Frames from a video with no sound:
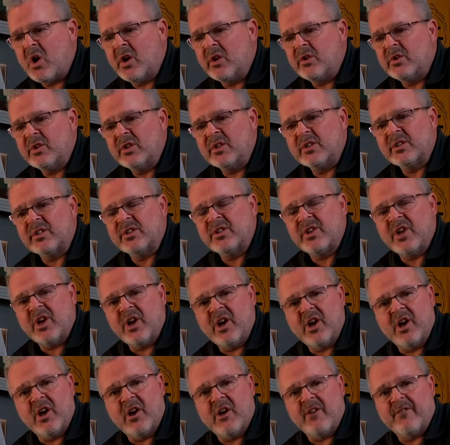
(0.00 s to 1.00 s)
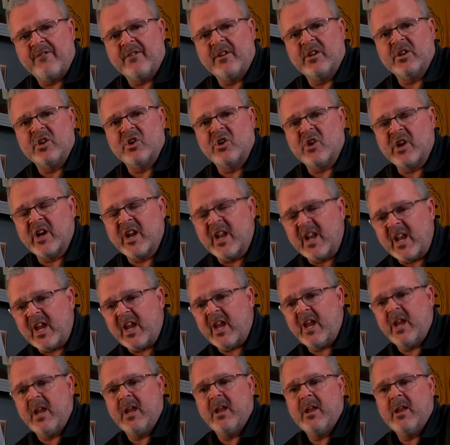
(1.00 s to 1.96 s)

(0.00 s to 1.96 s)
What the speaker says: and just tough and gritty.